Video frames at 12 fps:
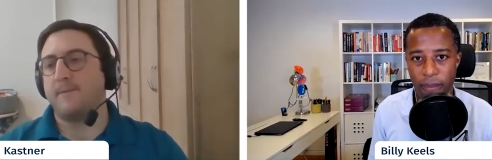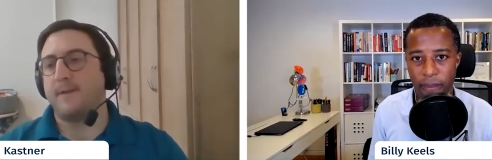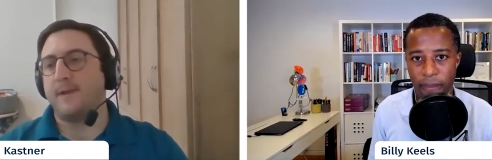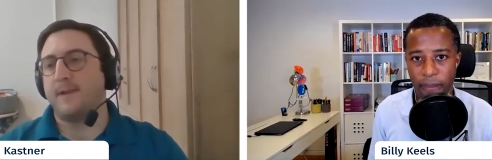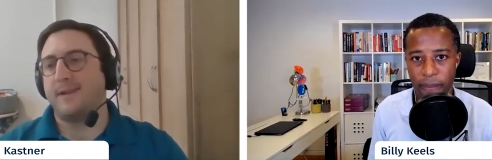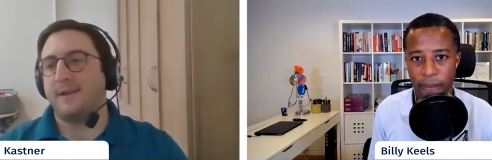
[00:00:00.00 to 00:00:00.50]

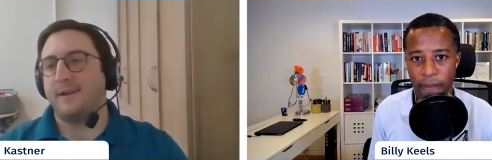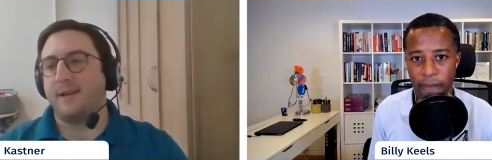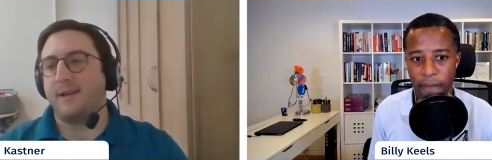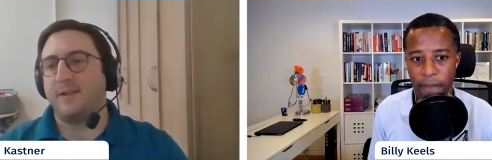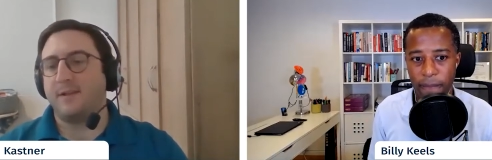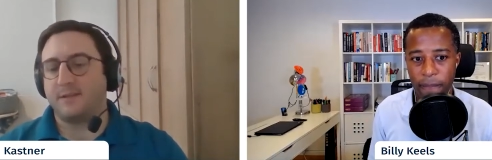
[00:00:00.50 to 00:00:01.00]
Speaker 1: in, in an
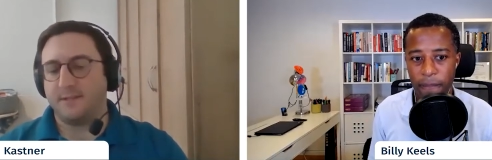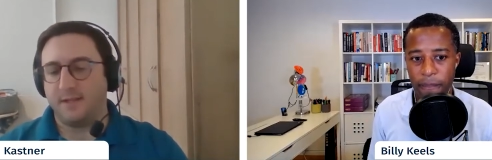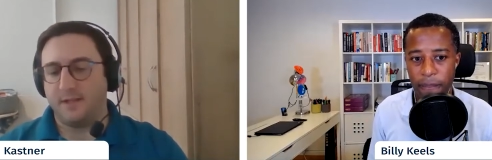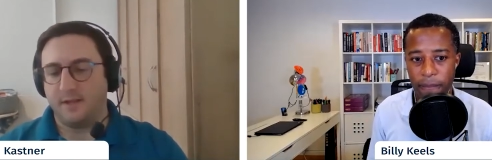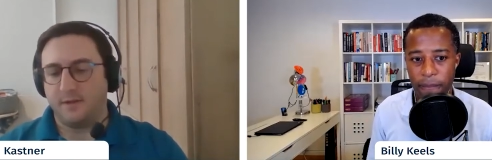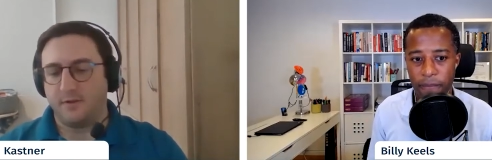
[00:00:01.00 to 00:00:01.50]
LLC,
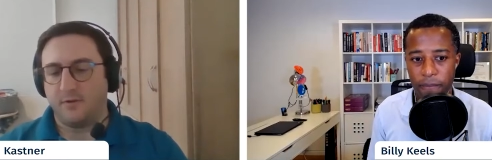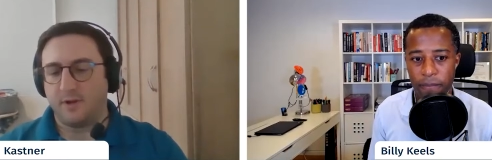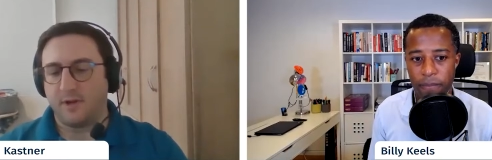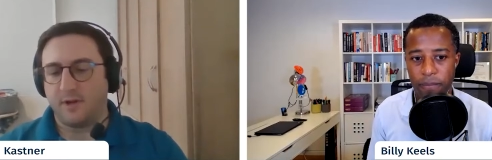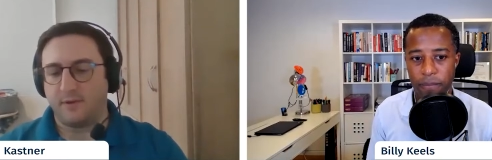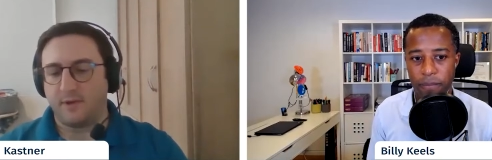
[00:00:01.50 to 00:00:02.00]
you don't
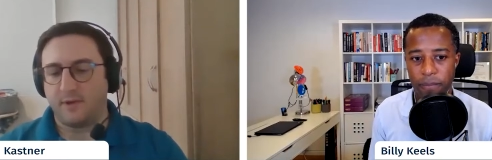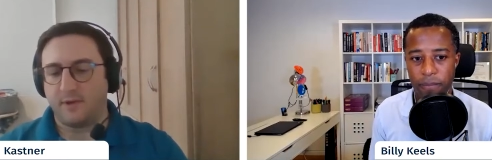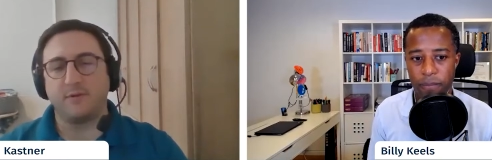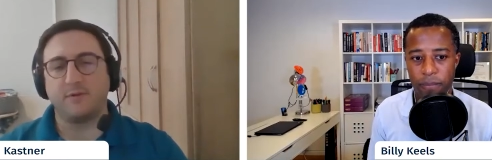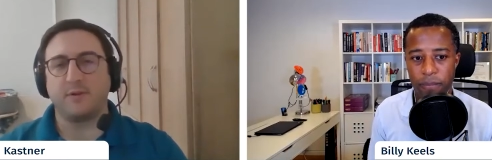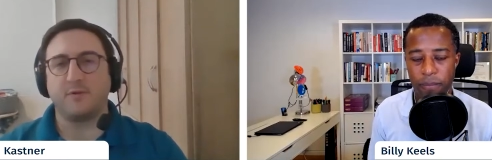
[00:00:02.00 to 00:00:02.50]
have to have a
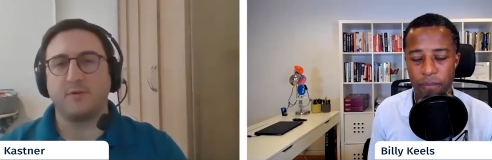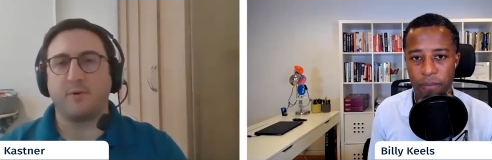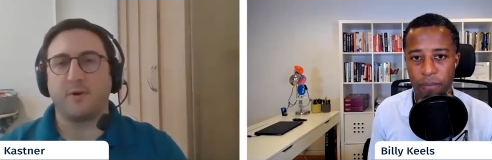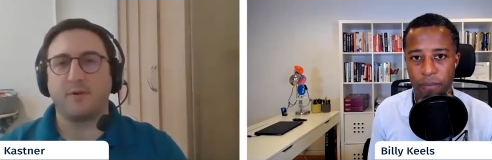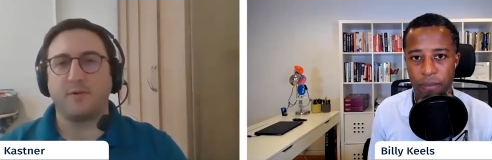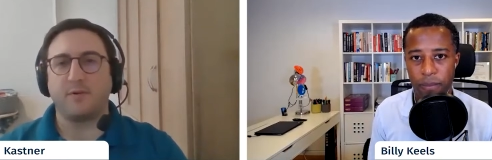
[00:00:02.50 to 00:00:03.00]
general
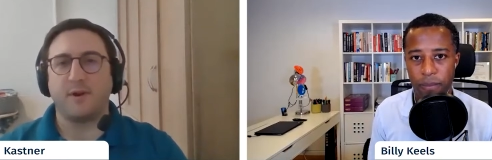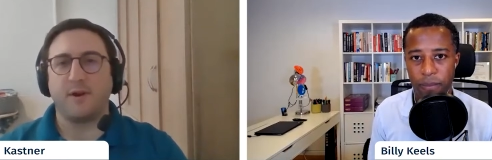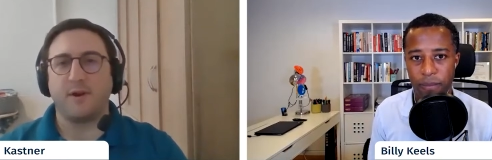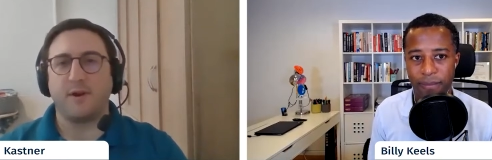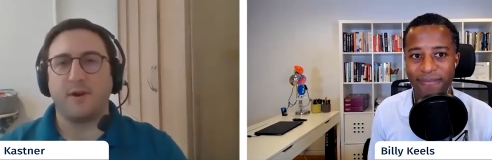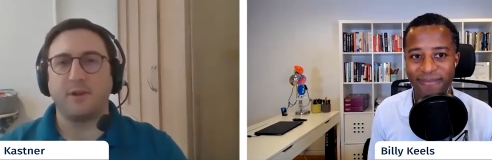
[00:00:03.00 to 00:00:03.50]
partner.
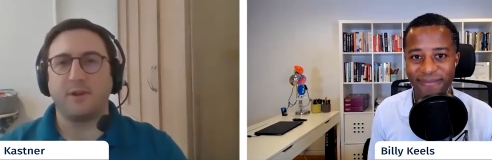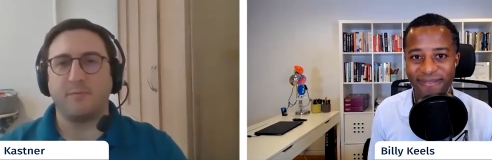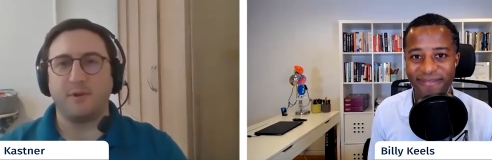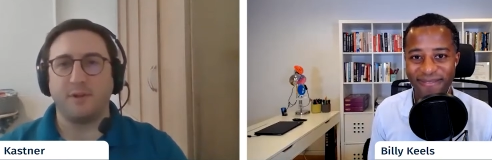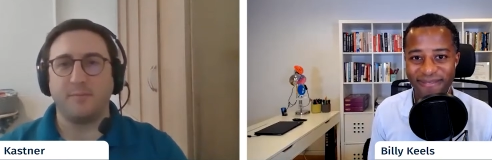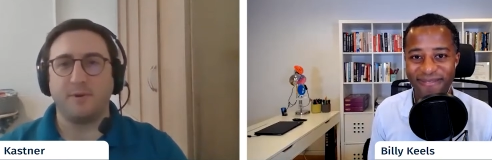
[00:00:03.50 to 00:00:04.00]
Everybody can be a
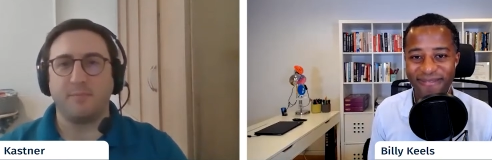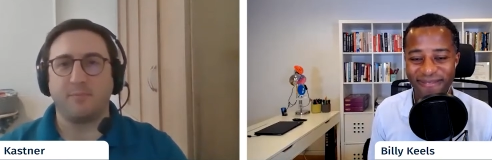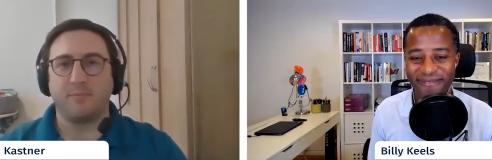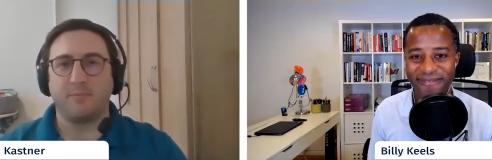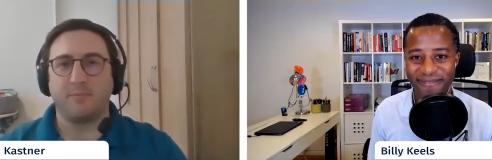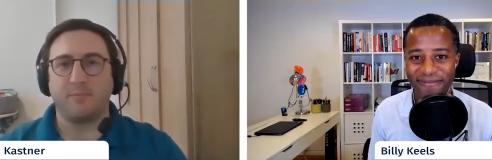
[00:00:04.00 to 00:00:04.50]
limited
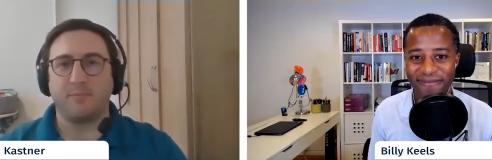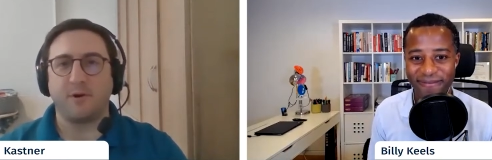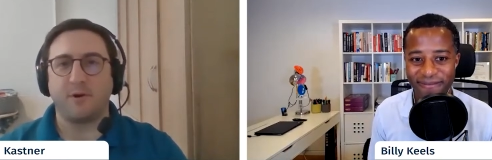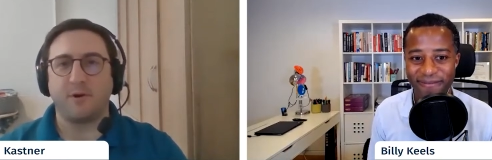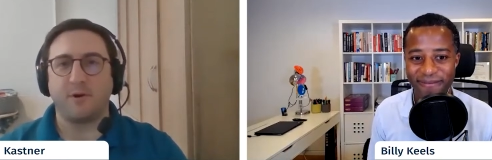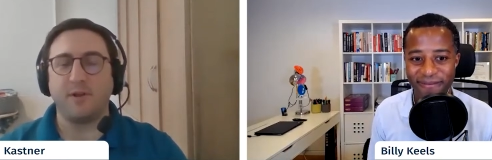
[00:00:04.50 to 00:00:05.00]

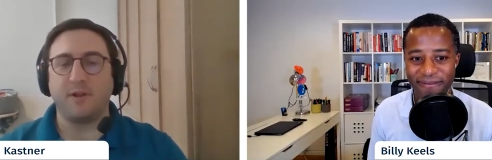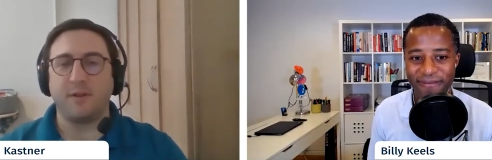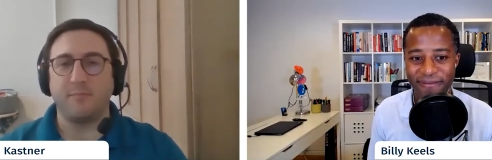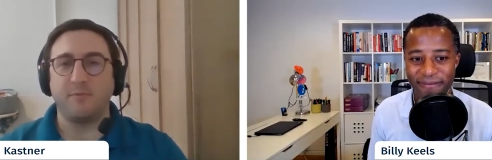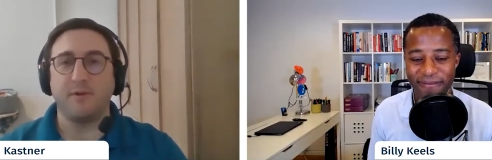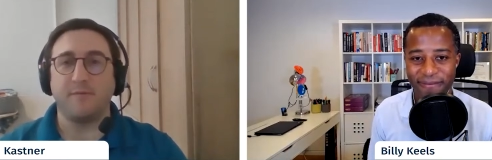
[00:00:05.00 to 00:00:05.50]
partner, and
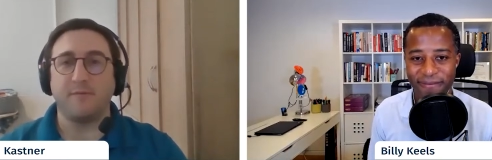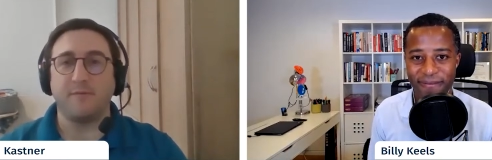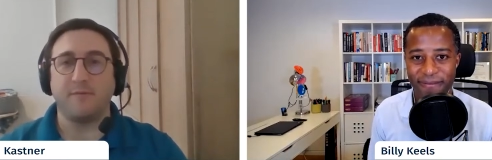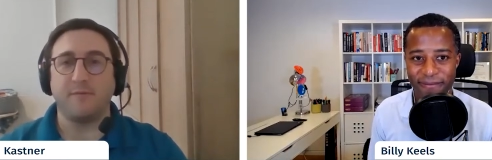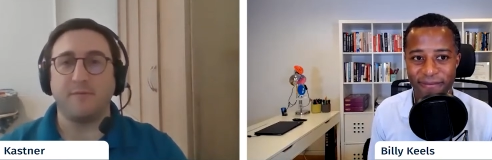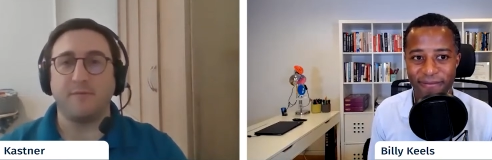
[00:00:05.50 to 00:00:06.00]
everybody can be a
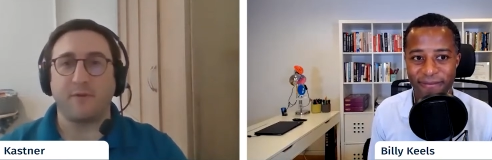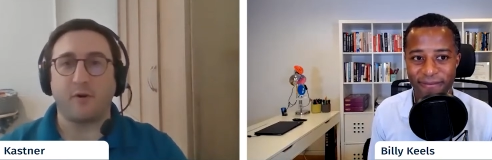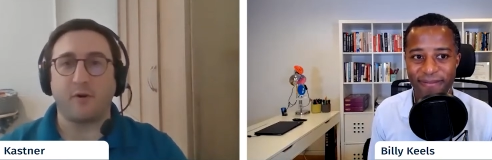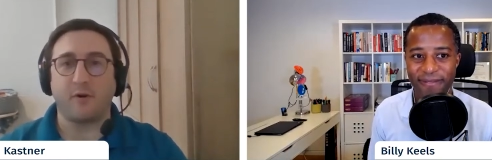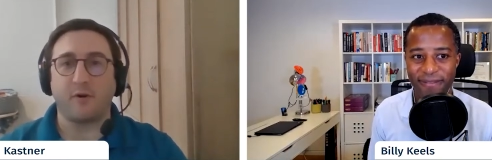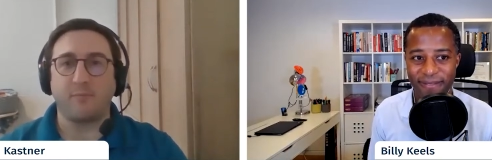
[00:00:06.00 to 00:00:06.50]

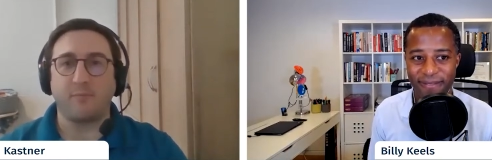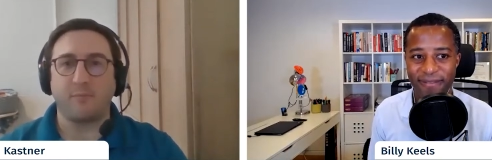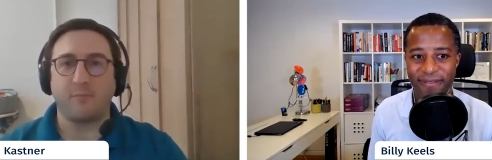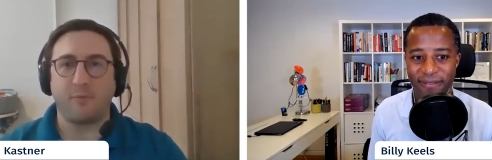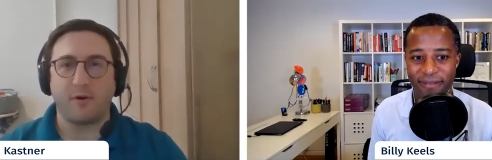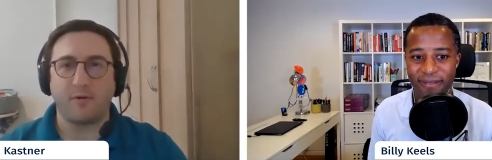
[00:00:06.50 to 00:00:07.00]
foreign
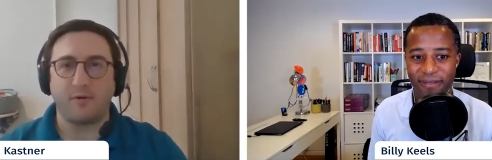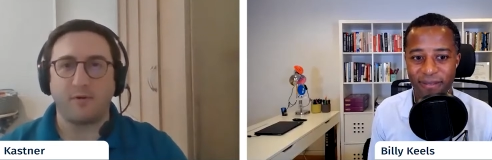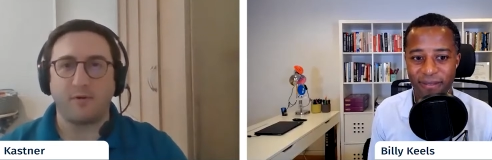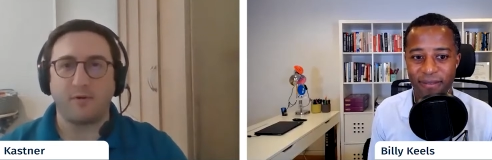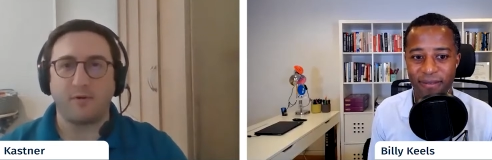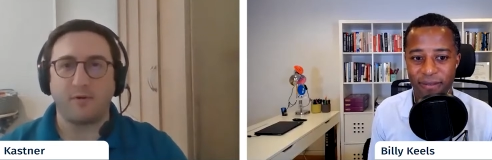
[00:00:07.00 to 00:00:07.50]
partner
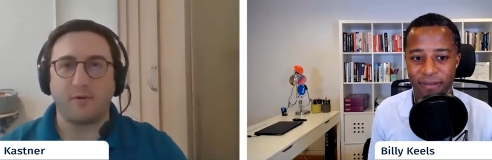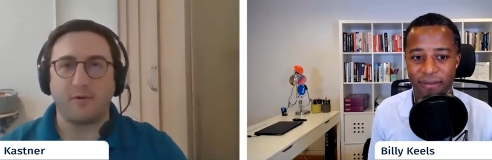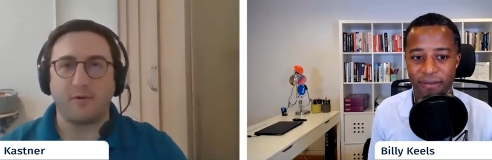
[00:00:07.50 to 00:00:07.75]
also.